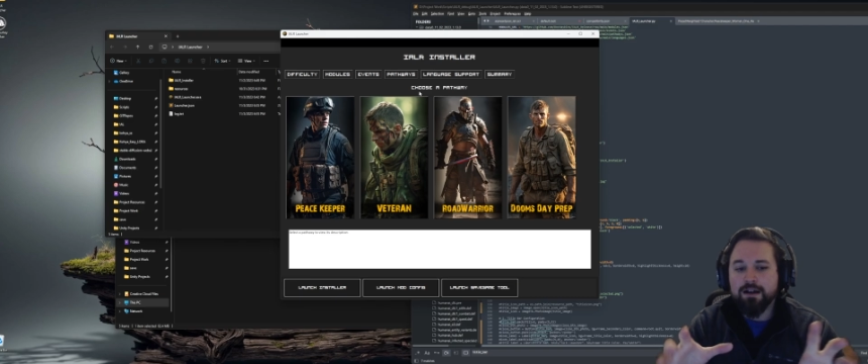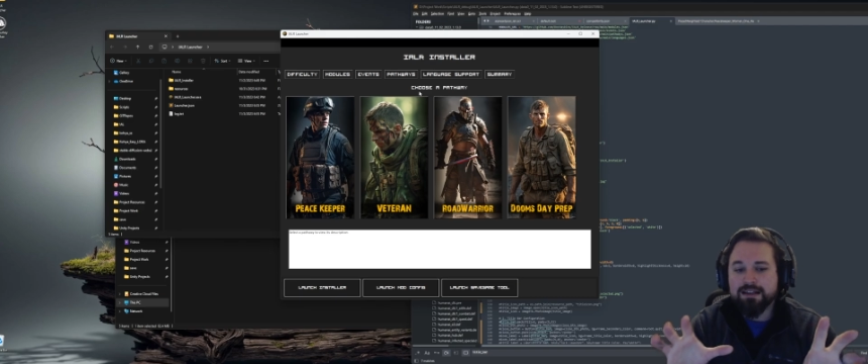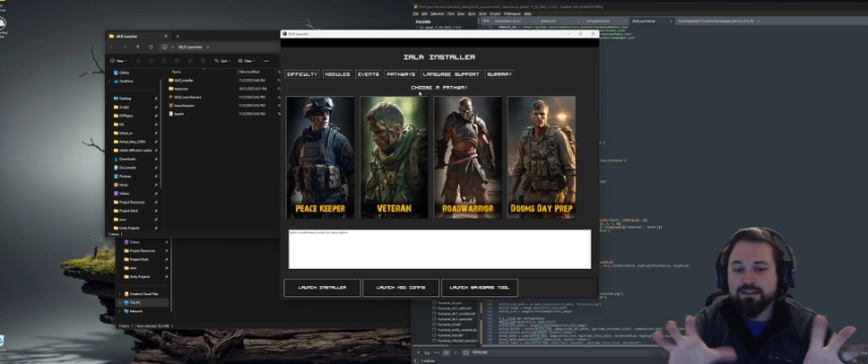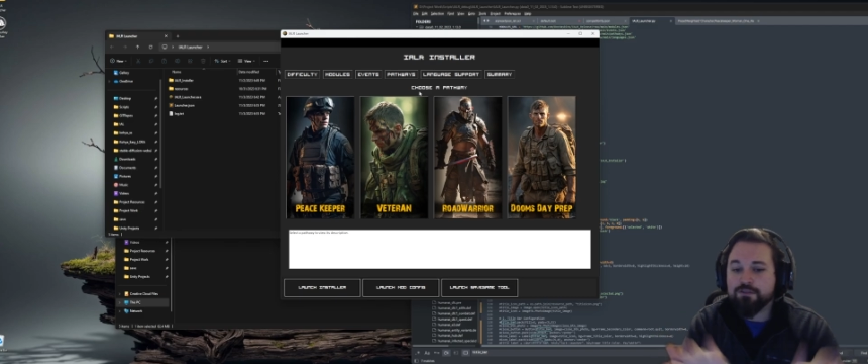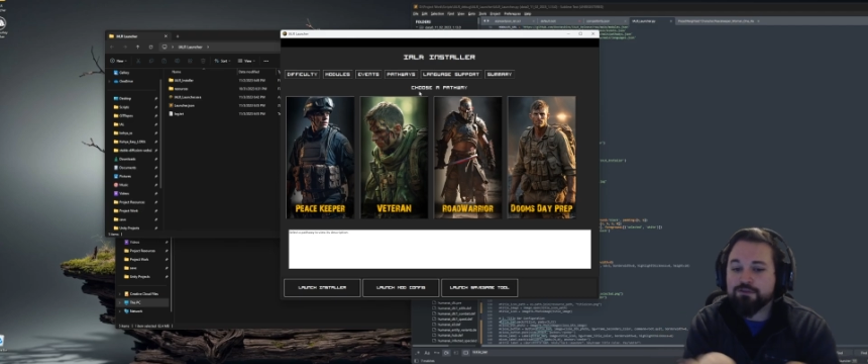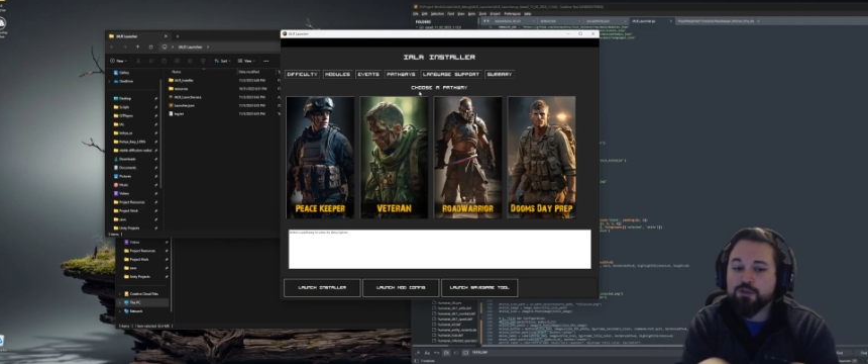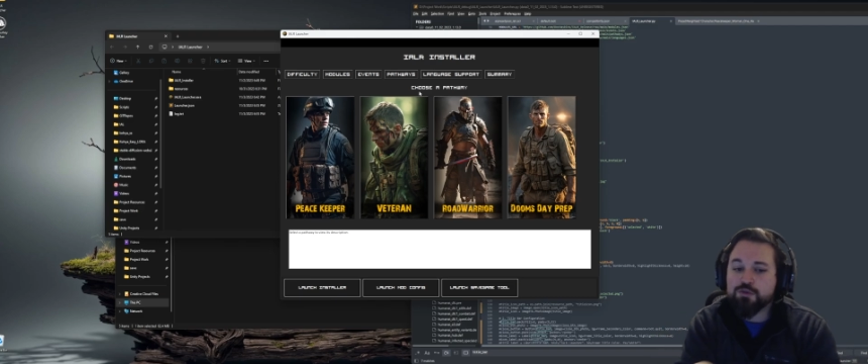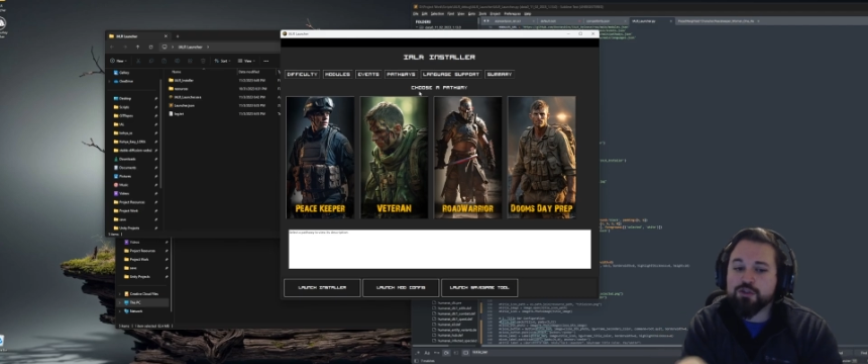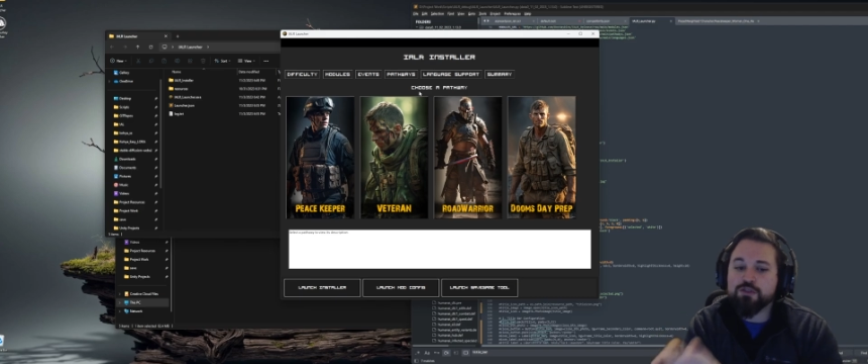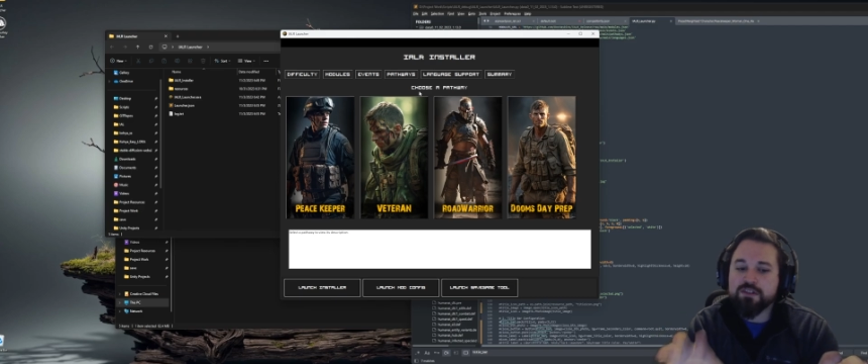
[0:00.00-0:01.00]
in the
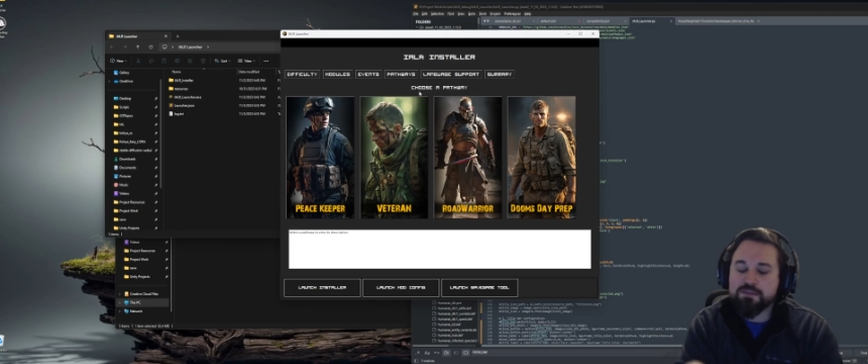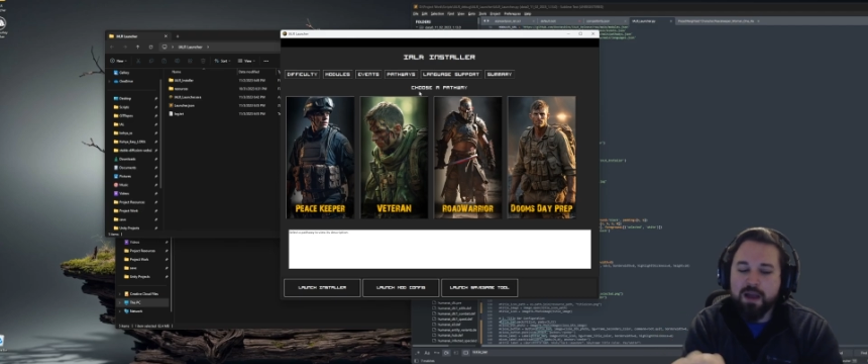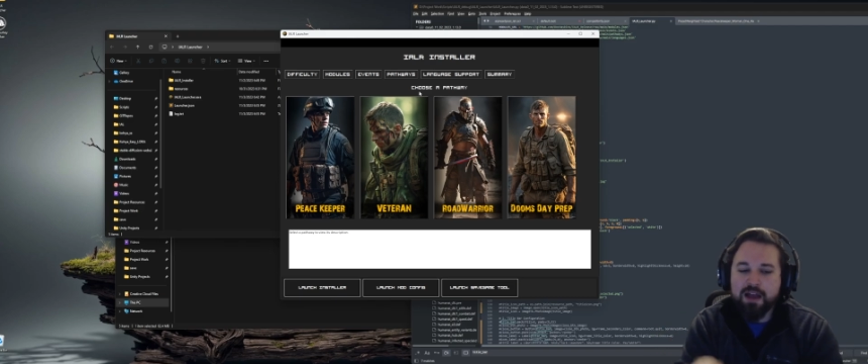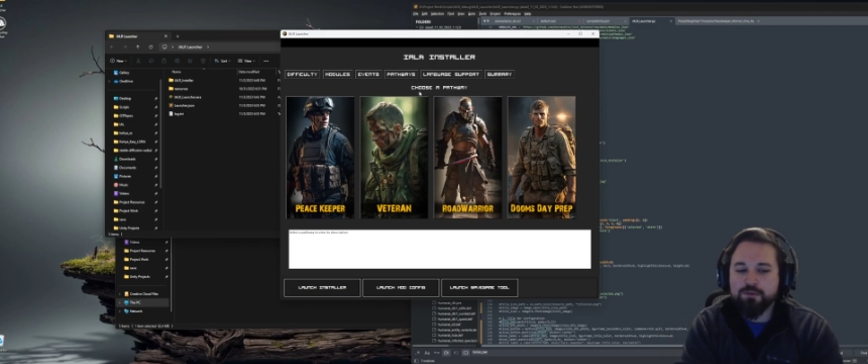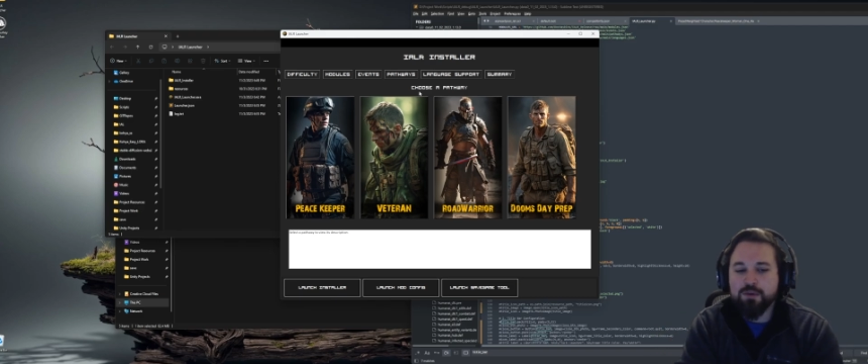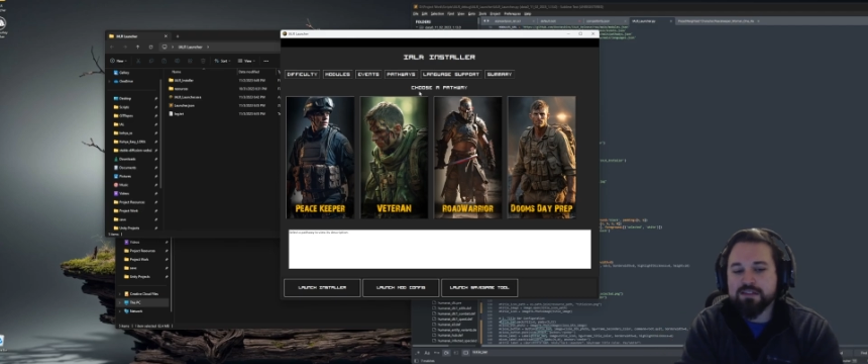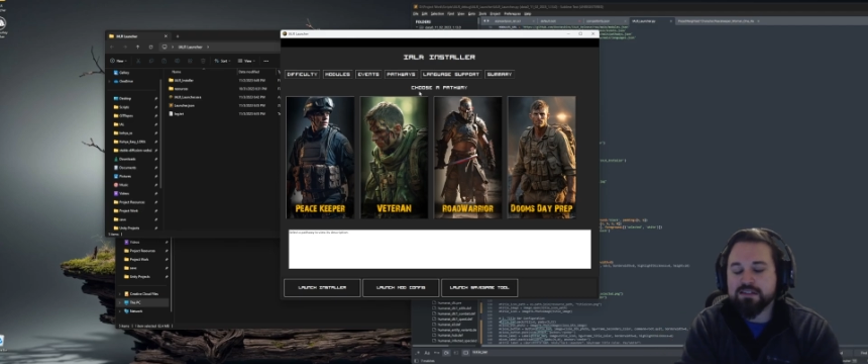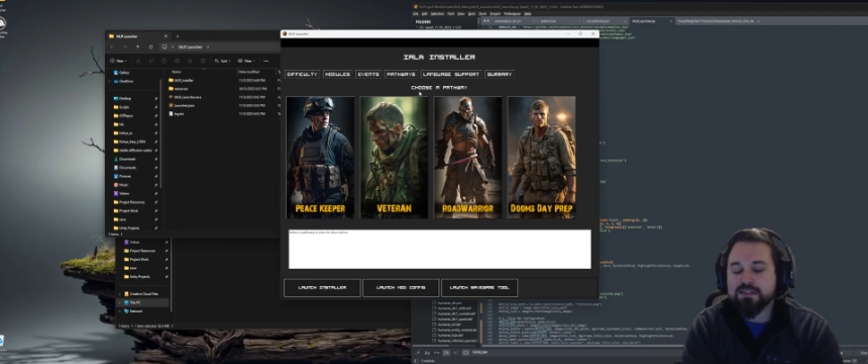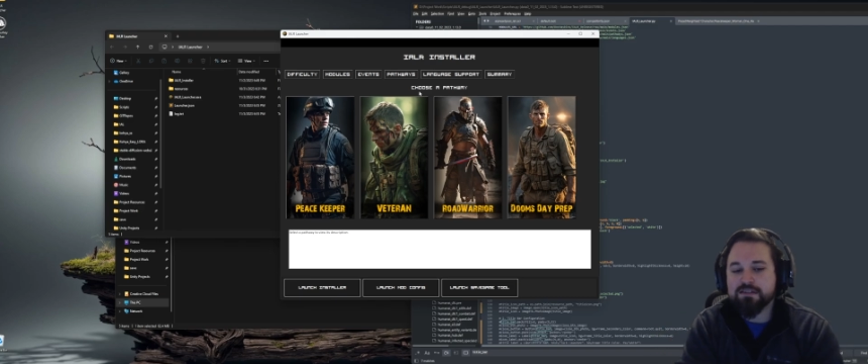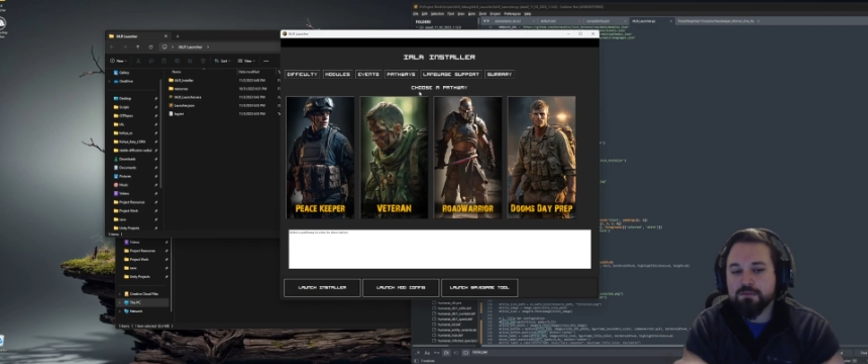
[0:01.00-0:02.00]
future, this pathway
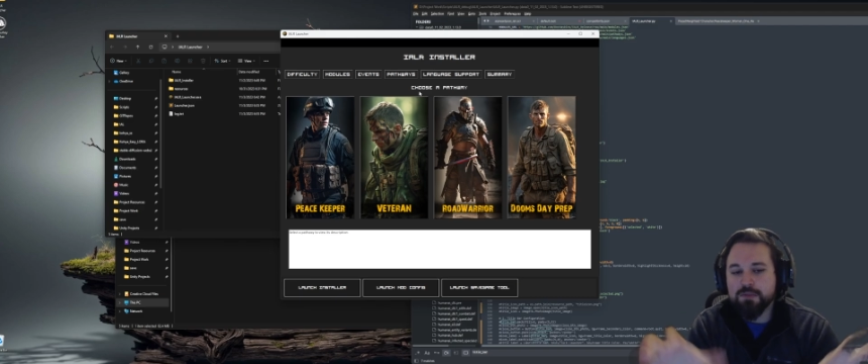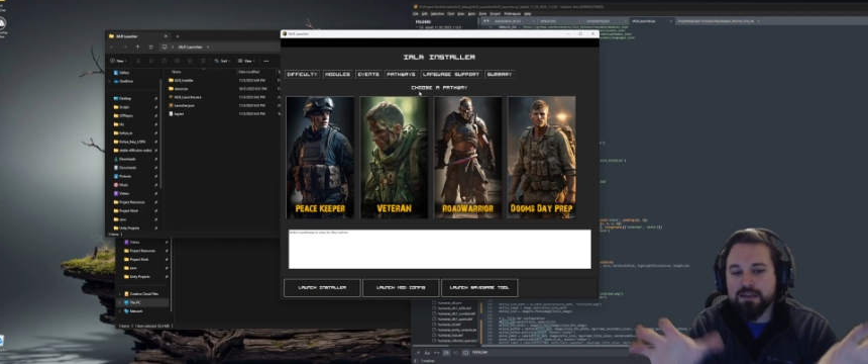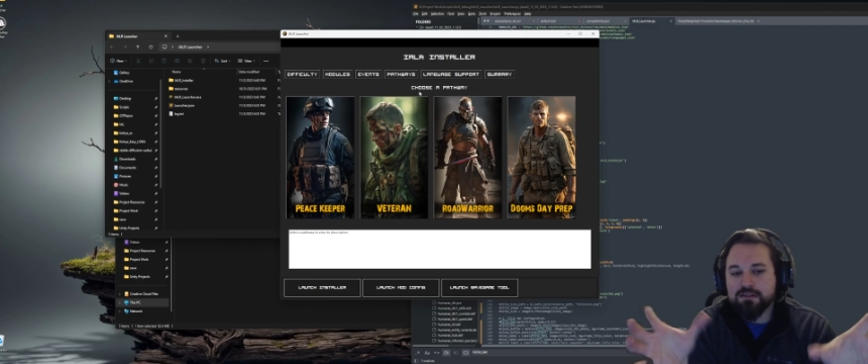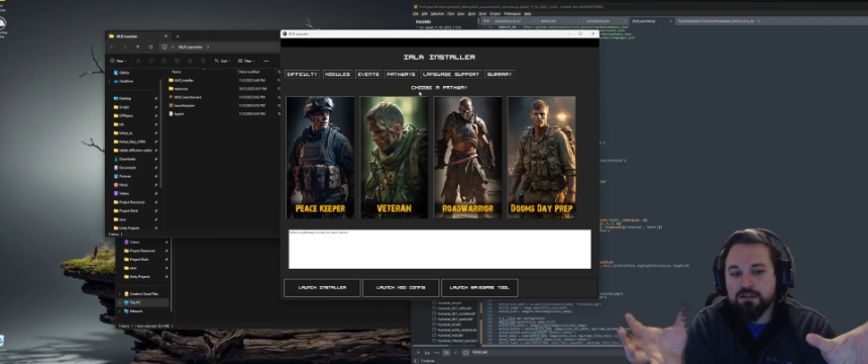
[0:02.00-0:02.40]
system is